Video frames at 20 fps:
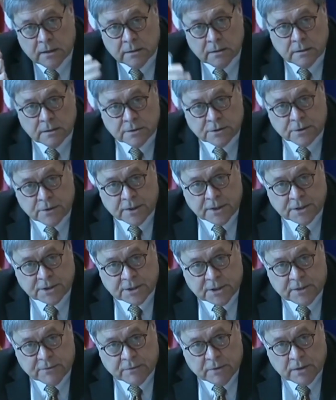Some have
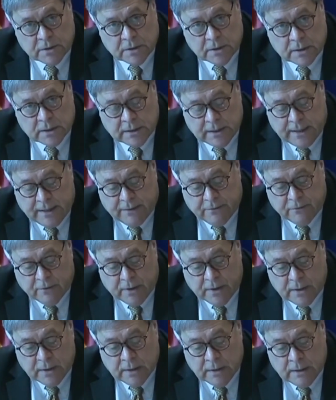argued that Barr's
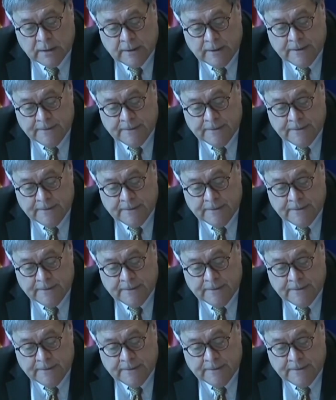four-page